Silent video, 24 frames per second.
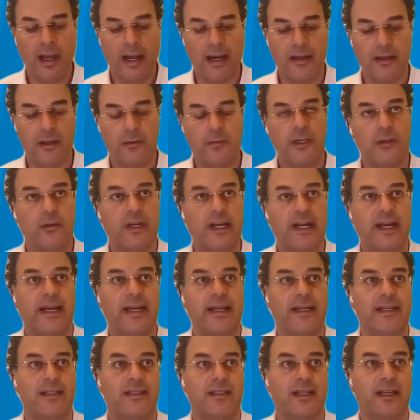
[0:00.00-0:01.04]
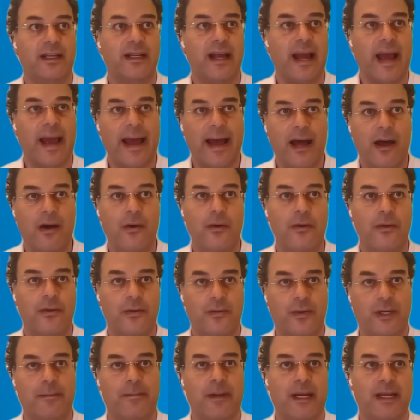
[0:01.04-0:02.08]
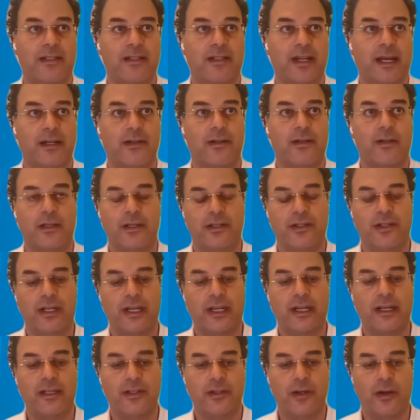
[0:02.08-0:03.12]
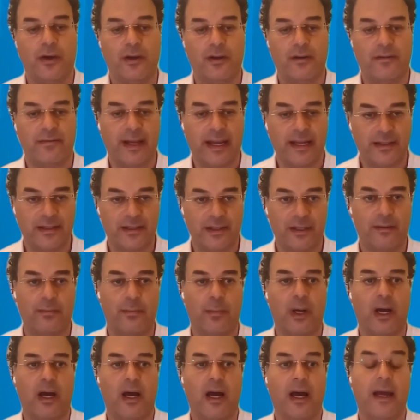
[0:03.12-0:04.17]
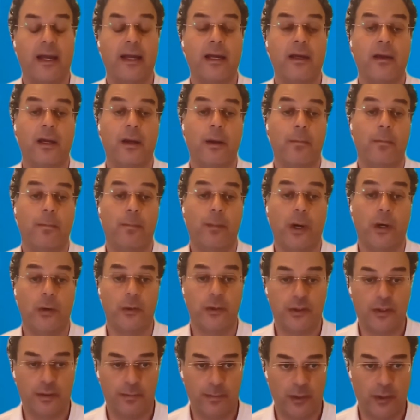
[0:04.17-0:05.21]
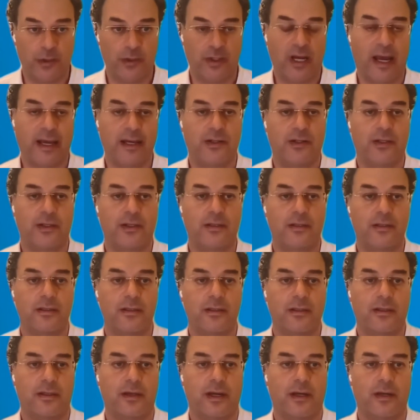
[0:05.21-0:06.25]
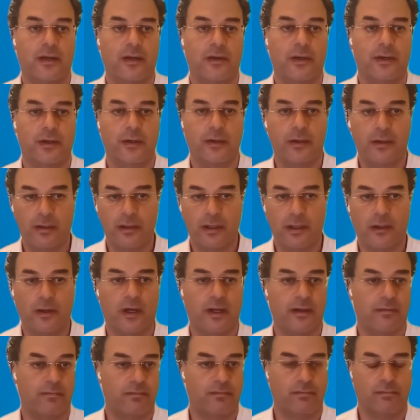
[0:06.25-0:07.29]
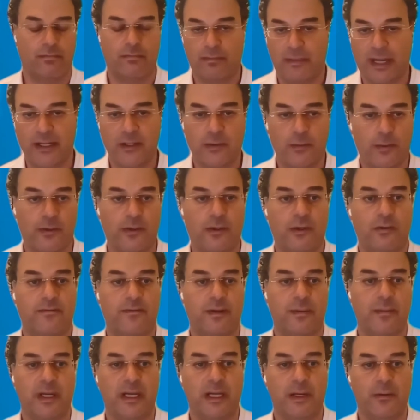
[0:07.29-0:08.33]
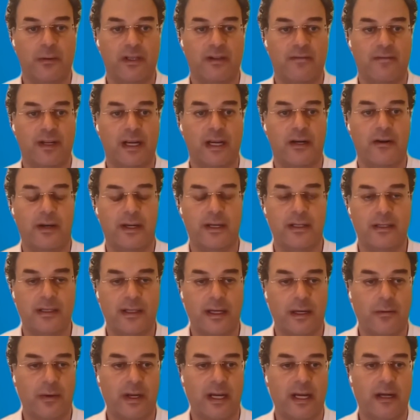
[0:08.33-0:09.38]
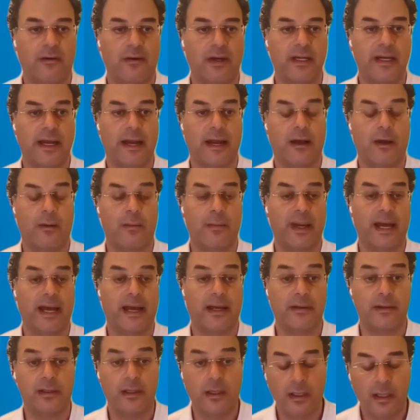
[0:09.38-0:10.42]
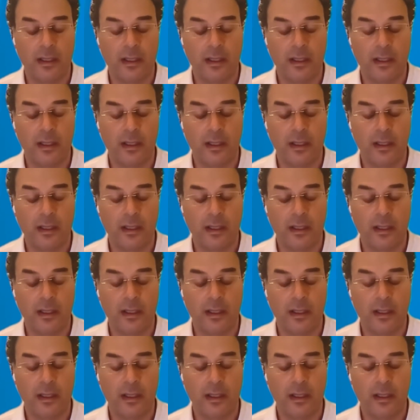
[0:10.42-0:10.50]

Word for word: And the real key is that our 3Base technology is not affected by most mutations that occur. And I guess we're all familiar with the variants that we're hearing now about